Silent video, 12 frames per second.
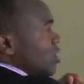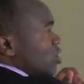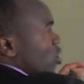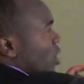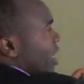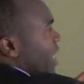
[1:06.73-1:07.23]

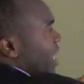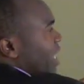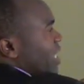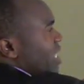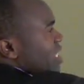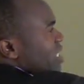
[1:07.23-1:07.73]
So
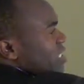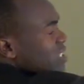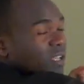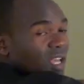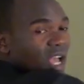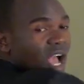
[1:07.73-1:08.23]
A
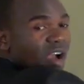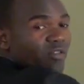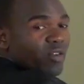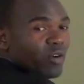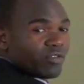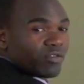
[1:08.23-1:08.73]
is
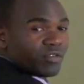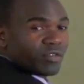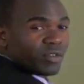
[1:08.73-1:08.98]
half of